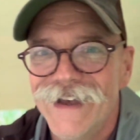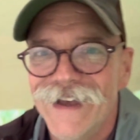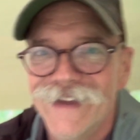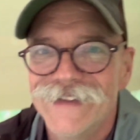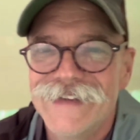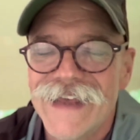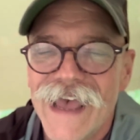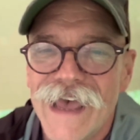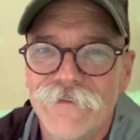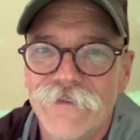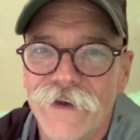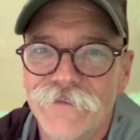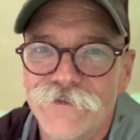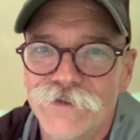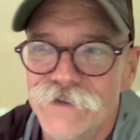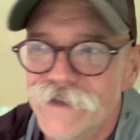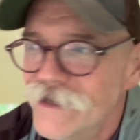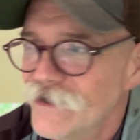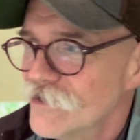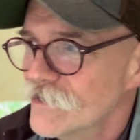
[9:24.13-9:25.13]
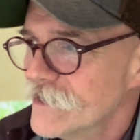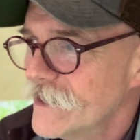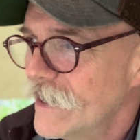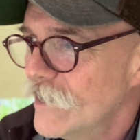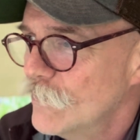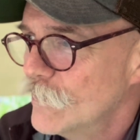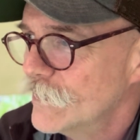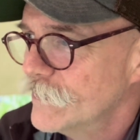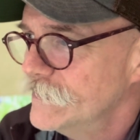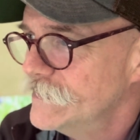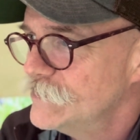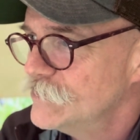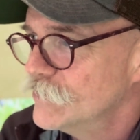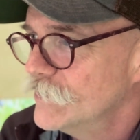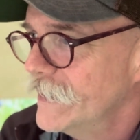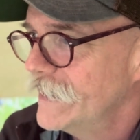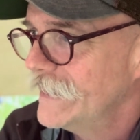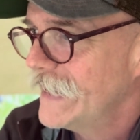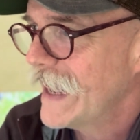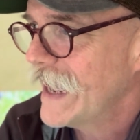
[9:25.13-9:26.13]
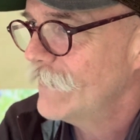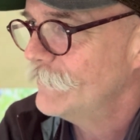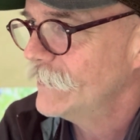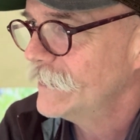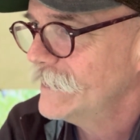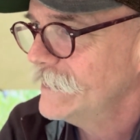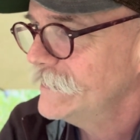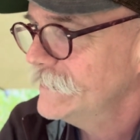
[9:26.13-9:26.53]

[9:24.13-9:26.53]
to have after dinner that I want to enjoy in the hammock.